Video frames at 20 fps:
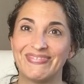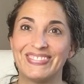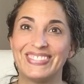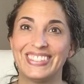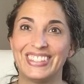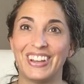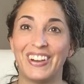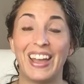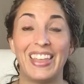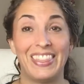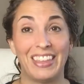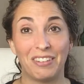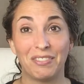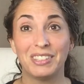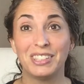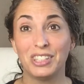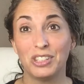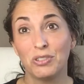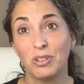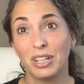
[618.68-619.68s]
So, and that
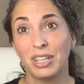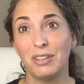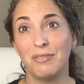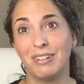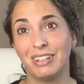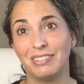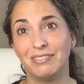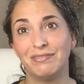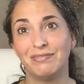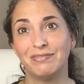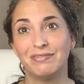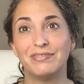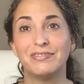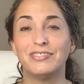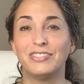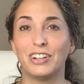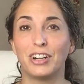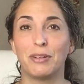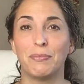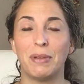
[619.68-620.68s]
one's a tricky one
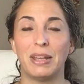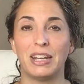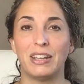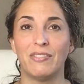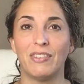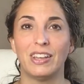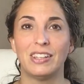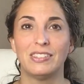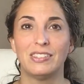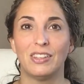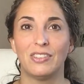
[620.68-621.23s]
for many of us.